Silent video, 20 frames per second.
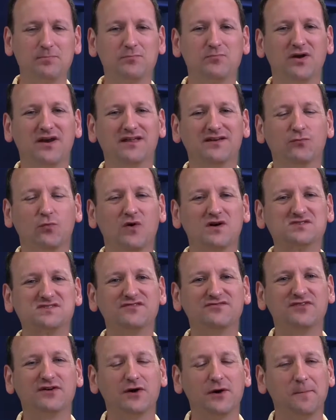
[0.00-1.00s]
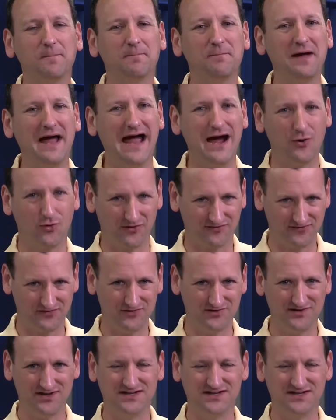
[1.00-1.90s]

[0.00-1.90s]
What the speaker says: But it wasn't very powerful.